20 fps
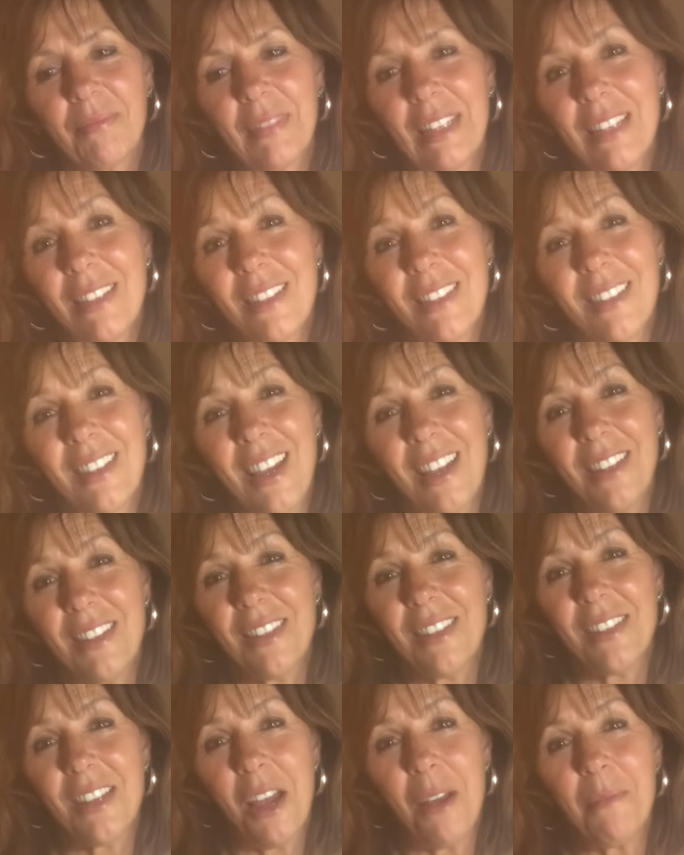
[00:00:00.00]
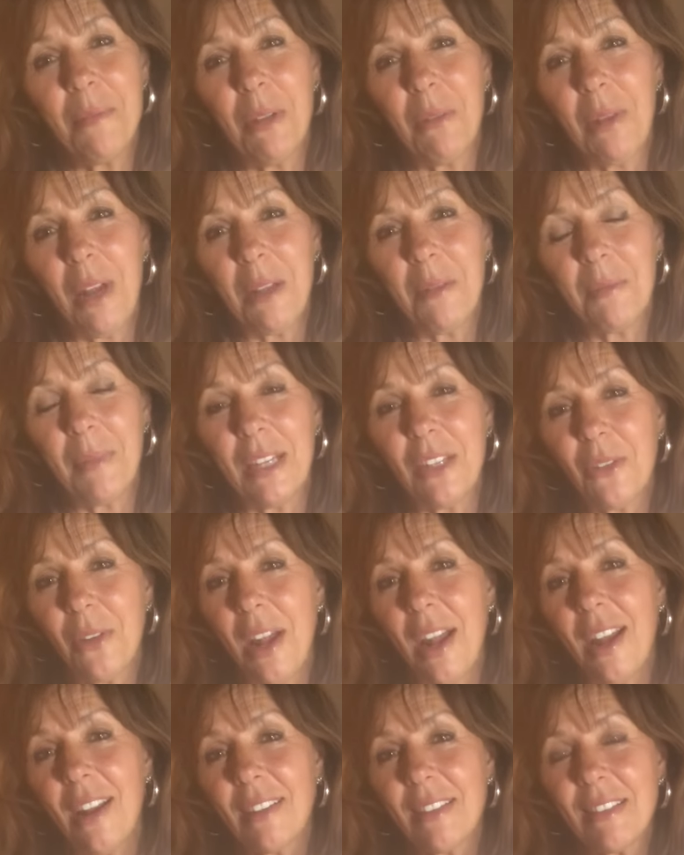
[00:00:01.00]
This kind of stopped me right in my
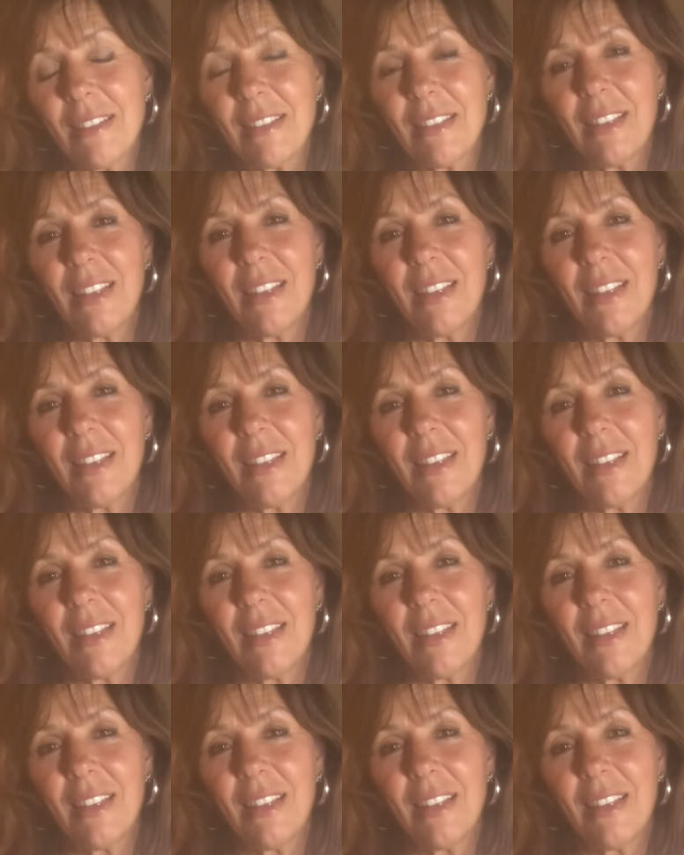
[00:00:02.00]
tracks.